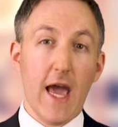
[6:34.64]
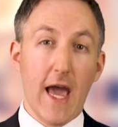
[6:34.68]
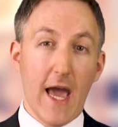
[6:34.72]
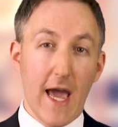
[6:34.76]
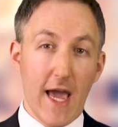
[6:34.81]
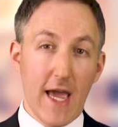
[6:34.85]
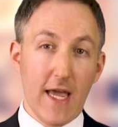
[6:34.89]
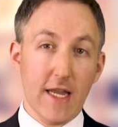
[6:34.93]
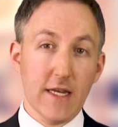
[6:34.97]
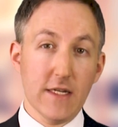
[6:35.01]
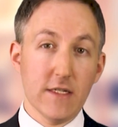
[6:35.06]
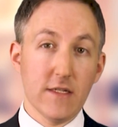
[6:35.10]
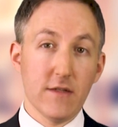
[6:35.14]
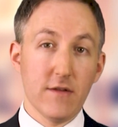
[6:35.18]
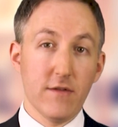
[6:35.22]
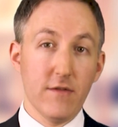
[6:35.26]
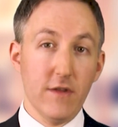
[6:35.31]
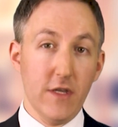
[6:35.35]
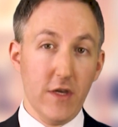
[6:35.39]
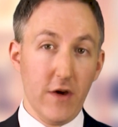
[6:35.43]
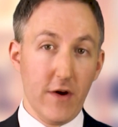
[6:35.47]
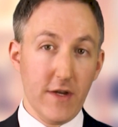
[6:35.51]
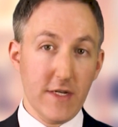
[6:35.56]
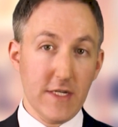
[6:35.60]
and
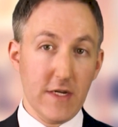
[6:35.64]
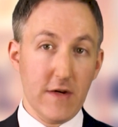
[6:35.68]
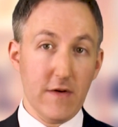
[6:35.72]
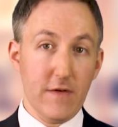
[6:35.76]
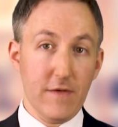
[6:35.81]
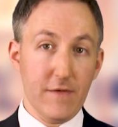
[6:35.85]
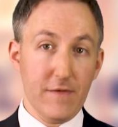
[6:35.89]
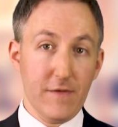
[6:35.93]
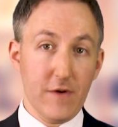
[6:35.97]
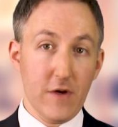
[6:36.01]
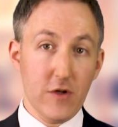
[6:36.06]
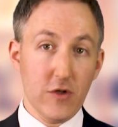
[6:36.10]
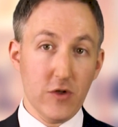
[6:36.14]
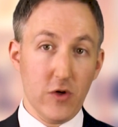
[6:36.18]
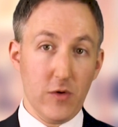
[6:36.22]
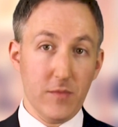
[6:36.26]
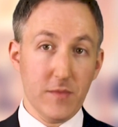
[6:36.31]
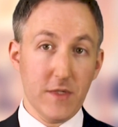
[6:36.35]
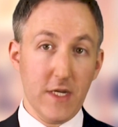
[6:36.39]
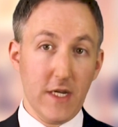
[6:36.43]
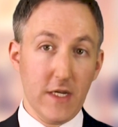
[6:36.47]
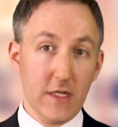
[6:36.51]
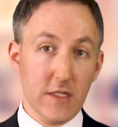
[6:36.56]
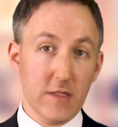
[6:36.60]
the idea of
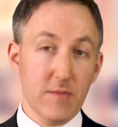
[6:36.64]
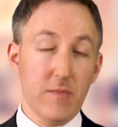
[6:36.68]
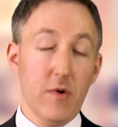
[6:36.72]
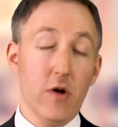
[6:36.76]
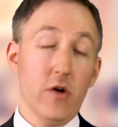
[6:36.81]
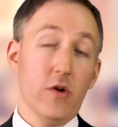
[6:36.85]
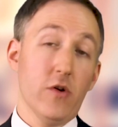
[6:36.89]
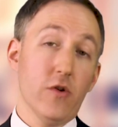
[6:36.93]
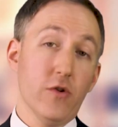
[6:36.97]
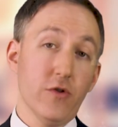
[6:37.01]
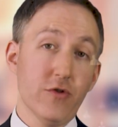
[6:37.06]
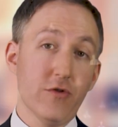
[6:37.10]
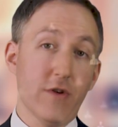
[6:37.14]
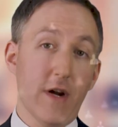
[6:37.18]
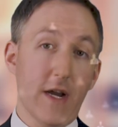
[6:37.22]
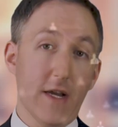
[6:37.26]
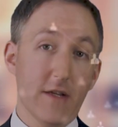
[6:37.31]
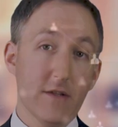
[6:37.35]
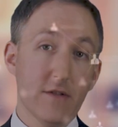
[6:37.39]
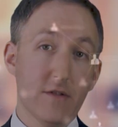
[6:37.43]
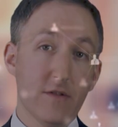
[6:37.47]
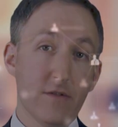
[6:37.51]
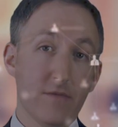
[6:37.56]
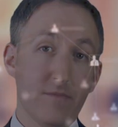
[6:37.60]
adopting smart
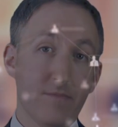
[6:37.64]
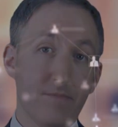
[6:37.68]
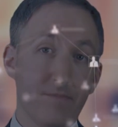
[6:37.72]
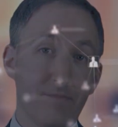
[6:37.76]
contracts.